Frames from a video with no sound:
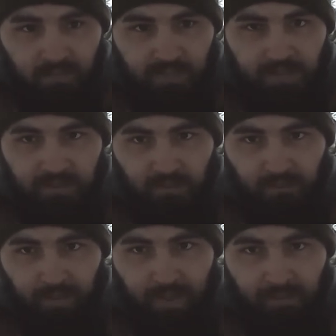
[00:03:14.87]
just this
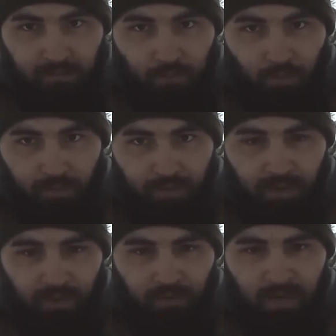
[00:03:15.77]
little bend or point right
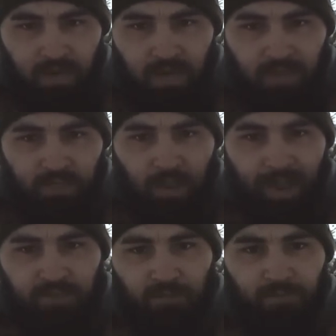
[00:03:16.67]
here, to
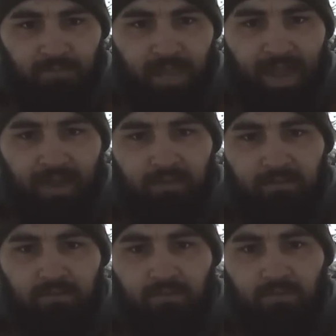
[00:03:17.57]
actual flat
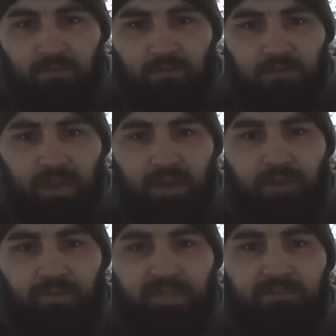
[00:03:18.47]

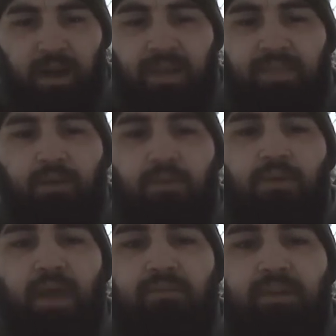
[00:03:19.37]
90-degree spine. That way
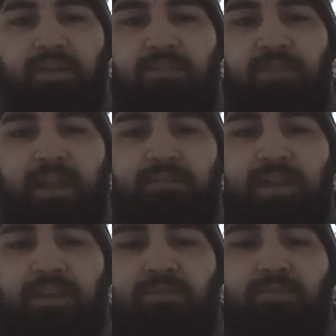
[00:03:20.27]
you have a nice flat
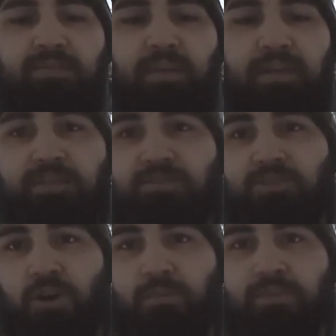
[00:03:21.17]
90-degree spine that's
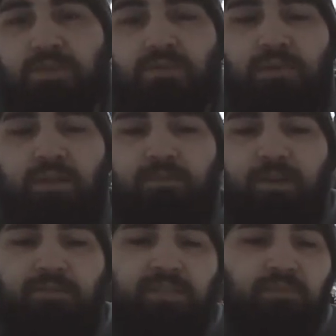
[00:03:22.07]
sharp to hit your
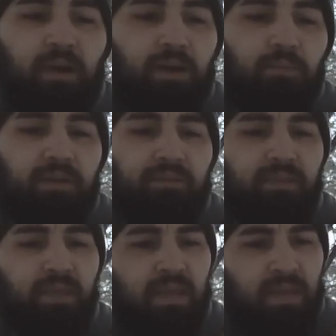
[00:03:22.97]
ferrocene rod with.
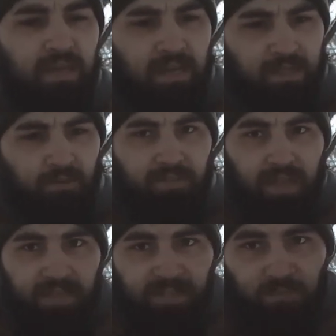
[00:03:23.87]
There's
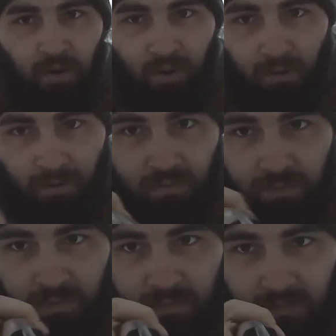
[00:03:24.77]
a small
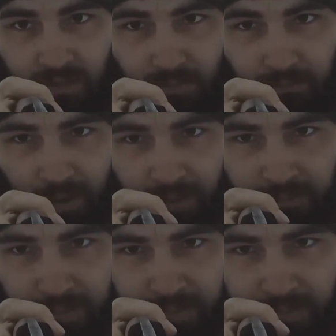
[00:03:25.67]
little
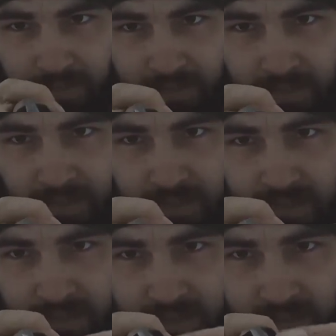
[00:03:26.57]
bump.
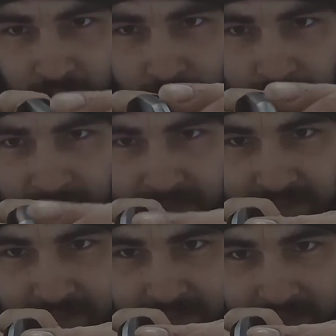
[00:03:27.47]
Hope you guys
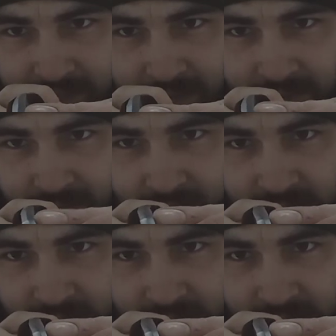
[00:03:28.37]
can see it.